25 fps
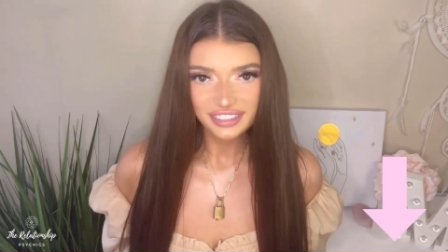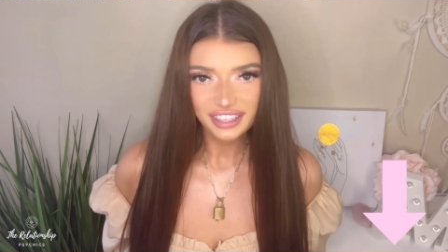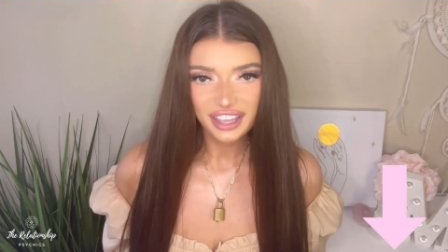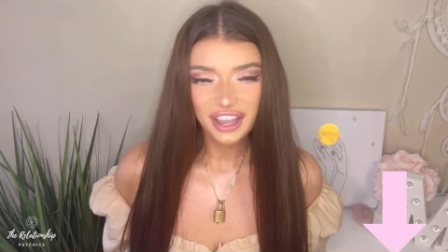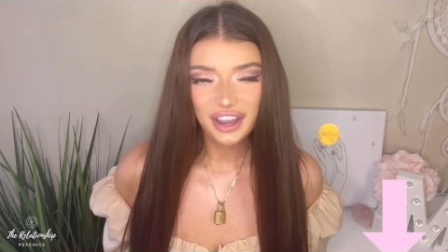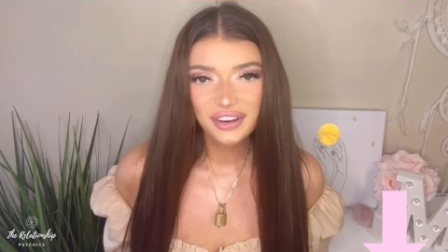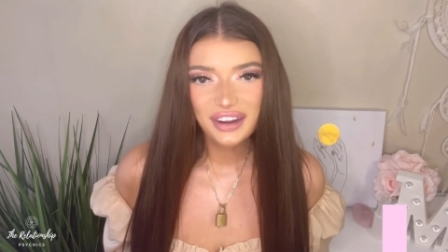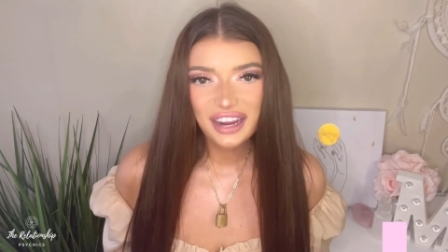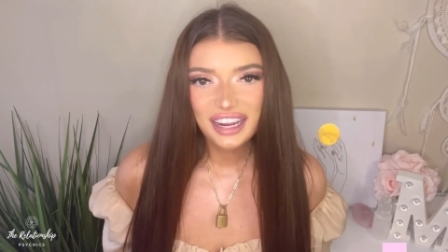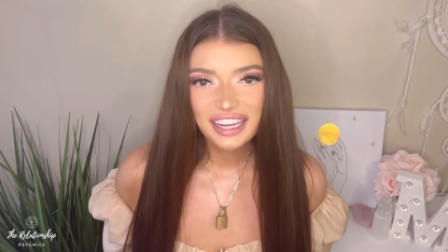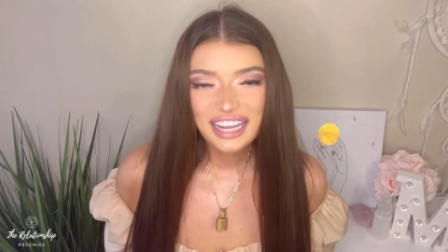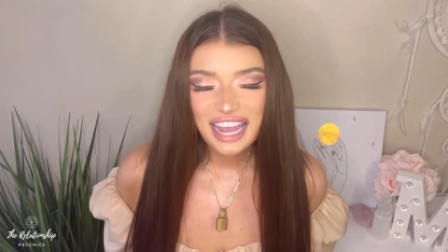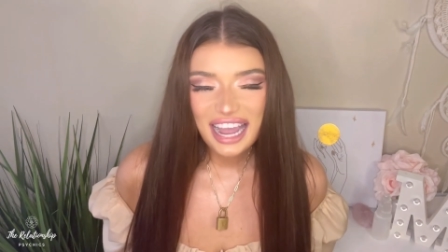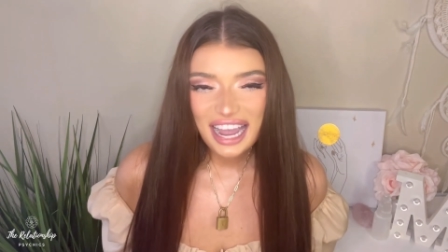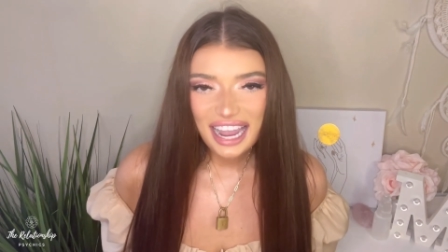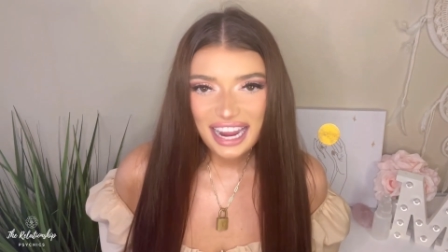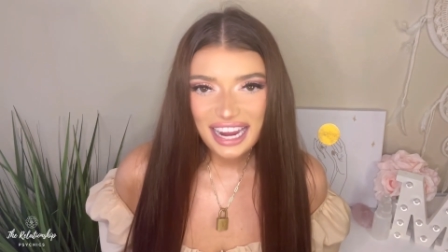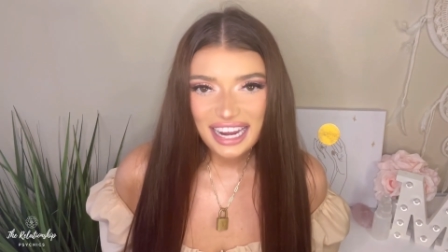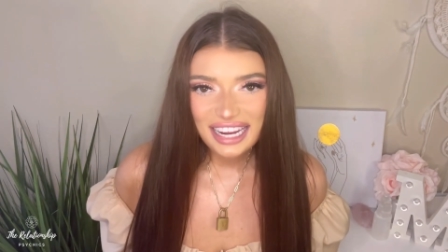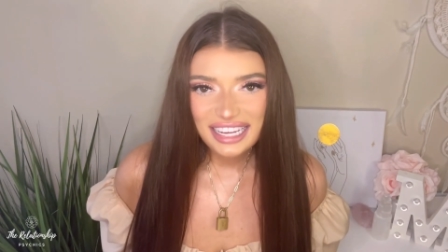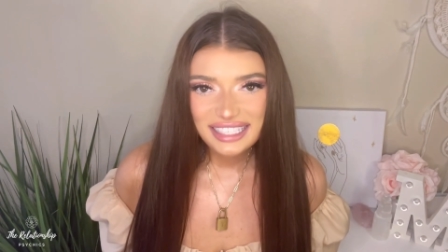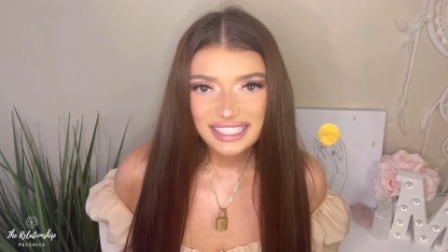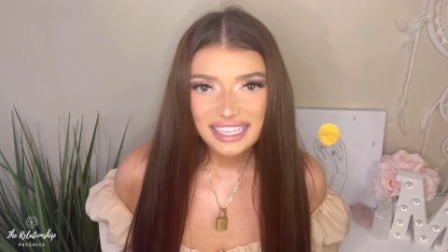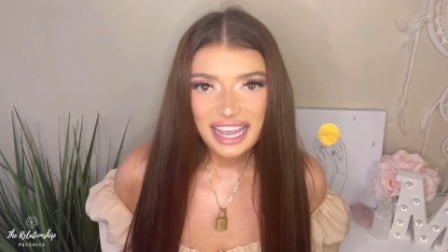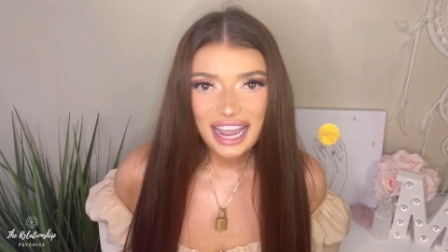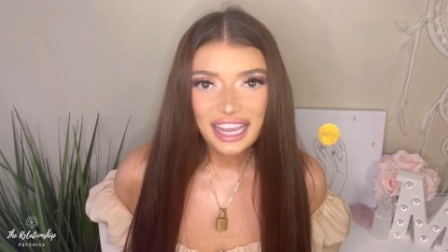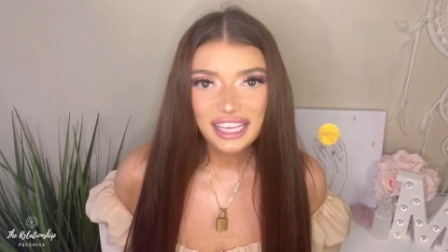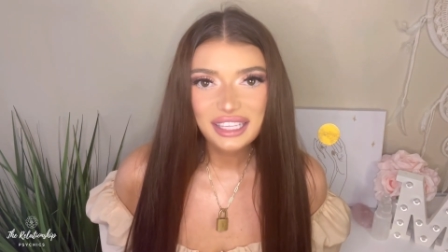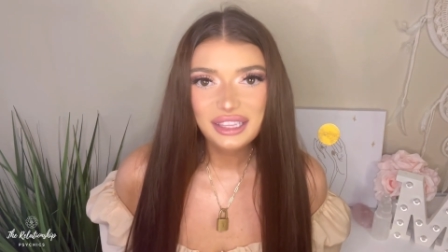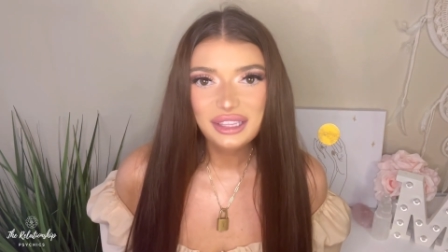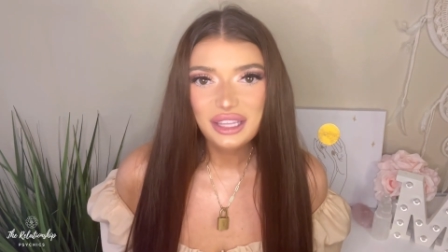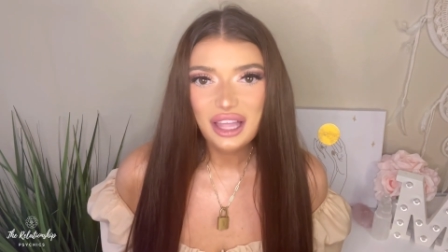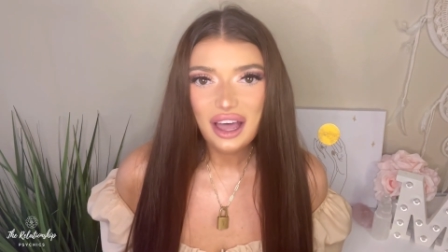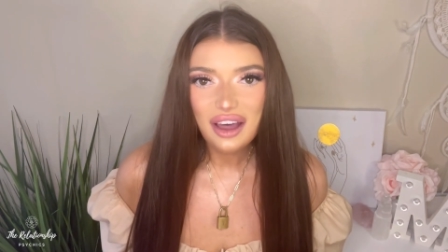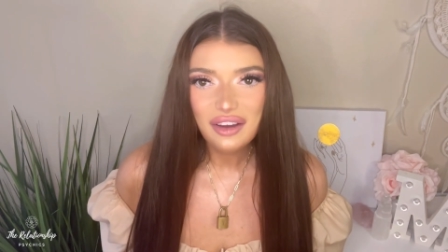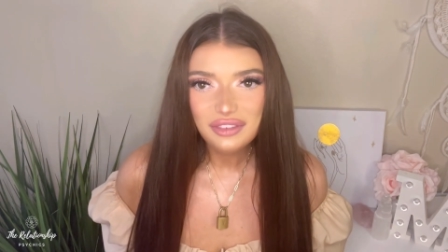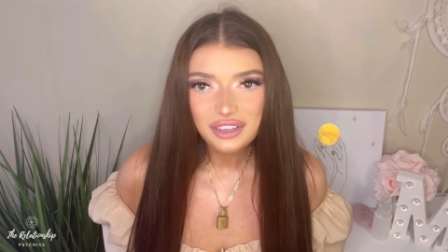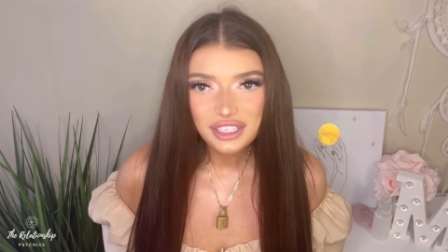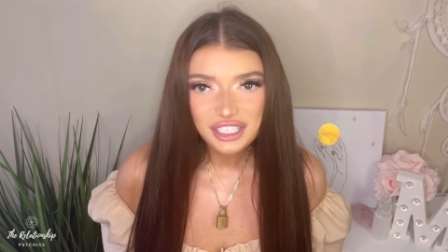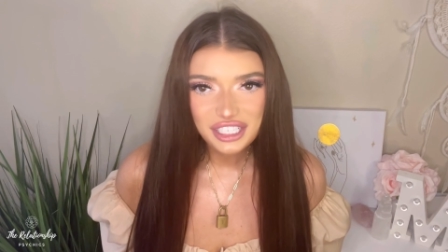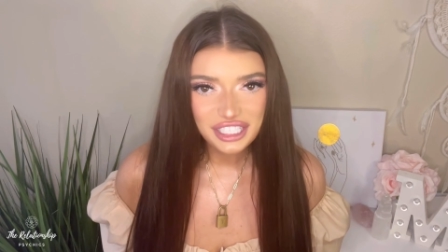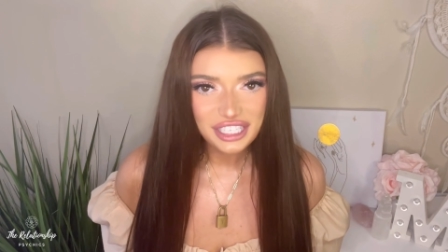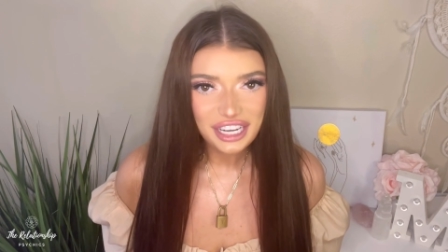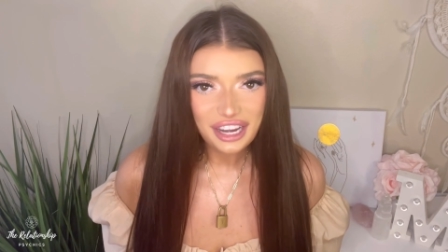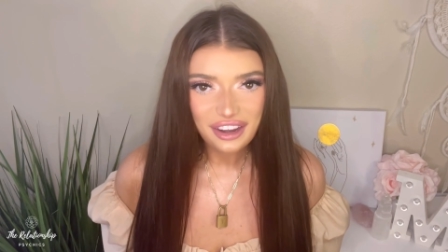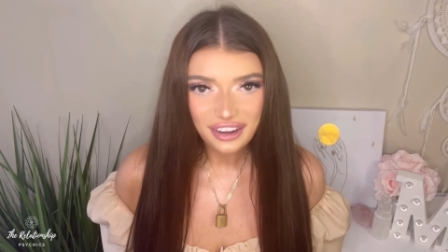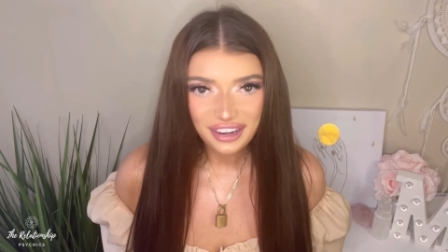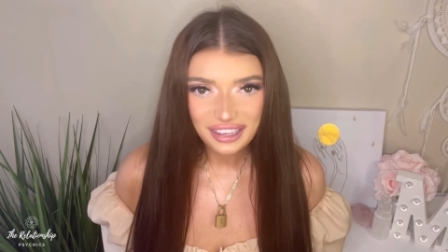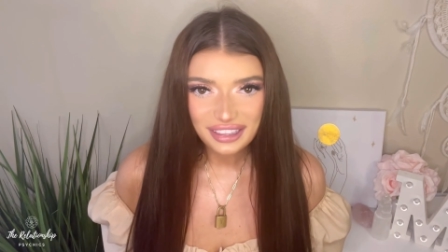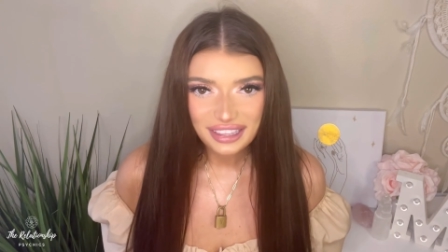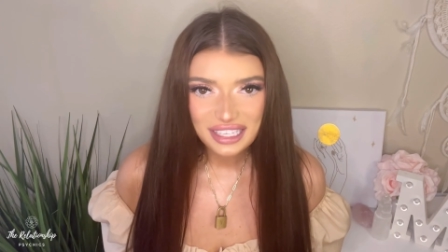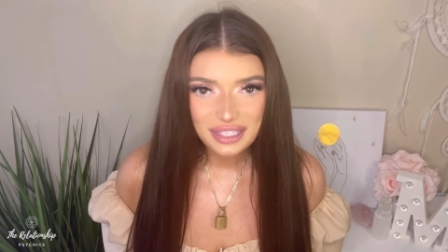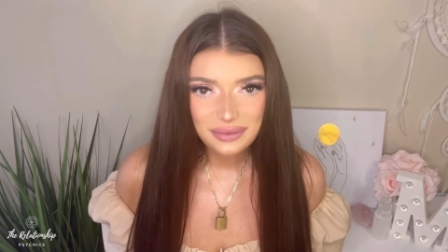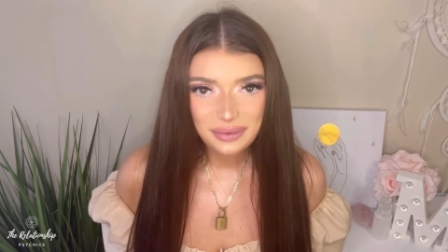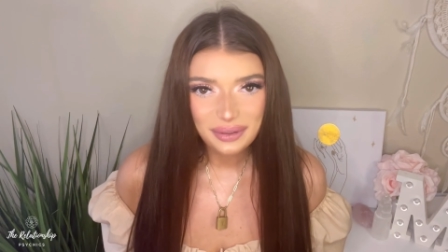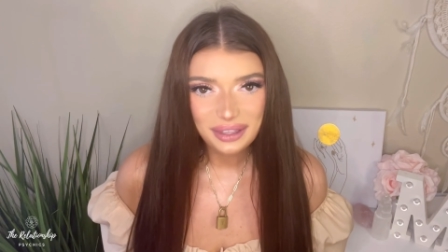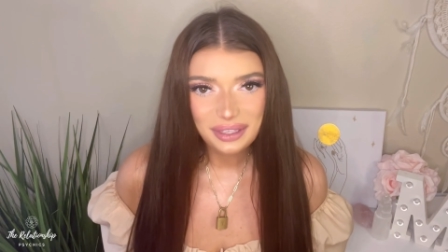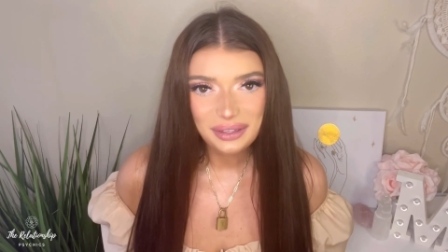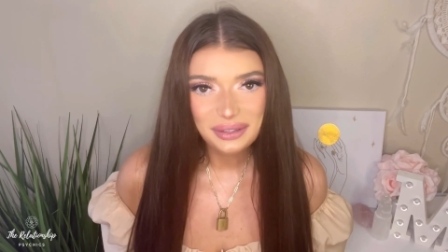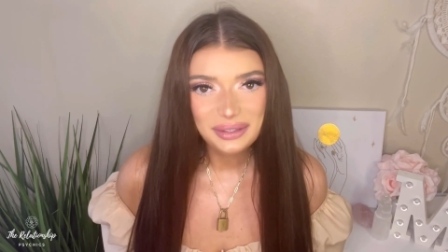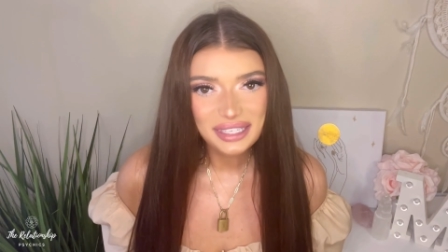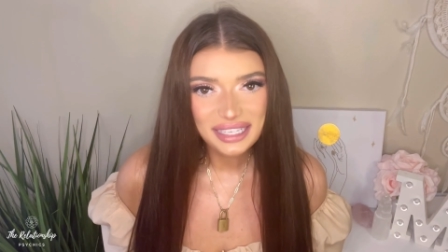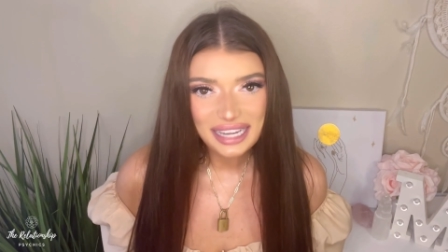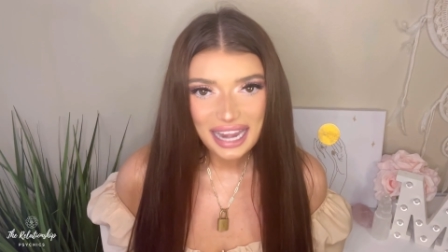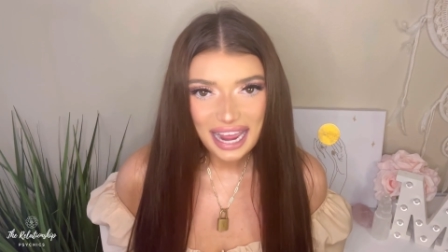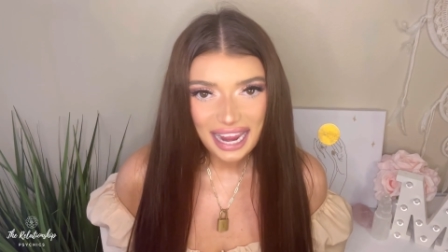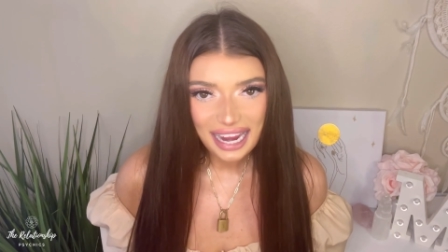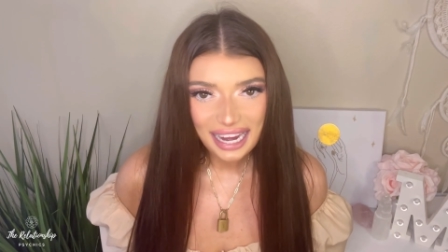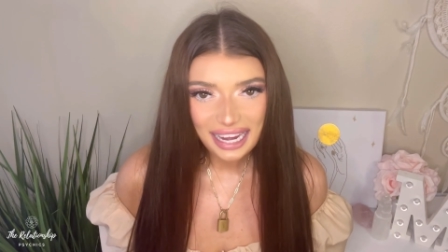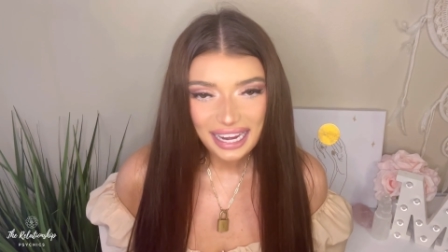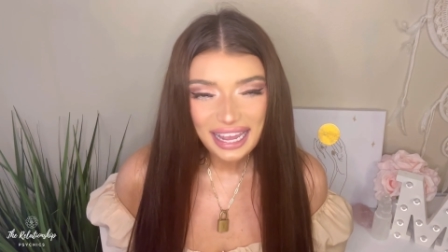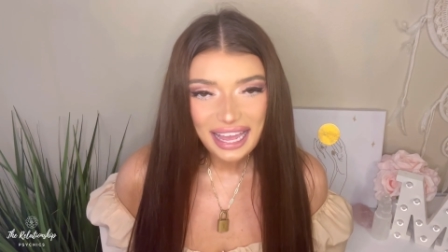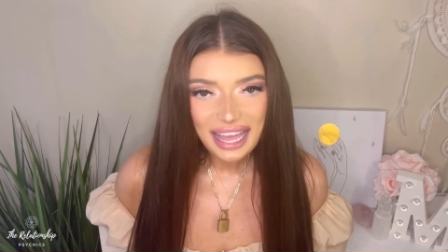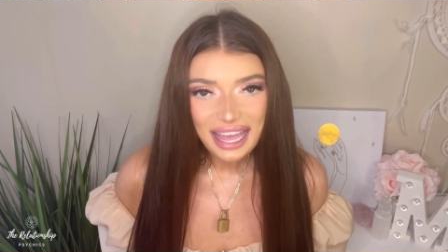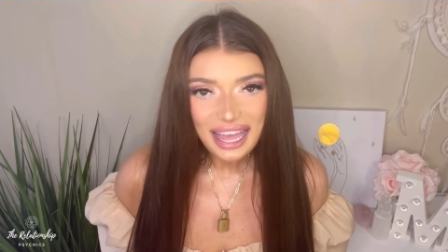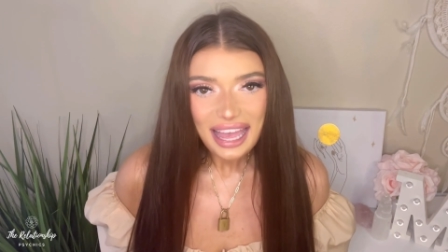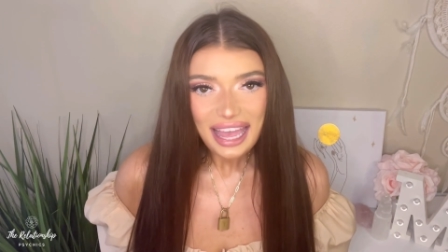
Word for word: All right, guys, I loved sharing this with you today,